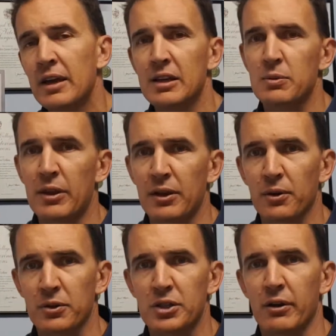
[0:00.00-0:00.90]
is when the
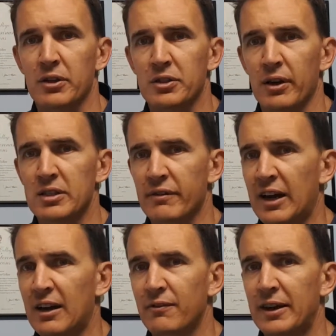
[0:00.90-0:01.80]
dog's showing signs of
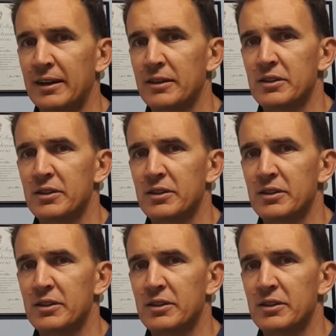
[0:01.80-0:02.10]
heart failure.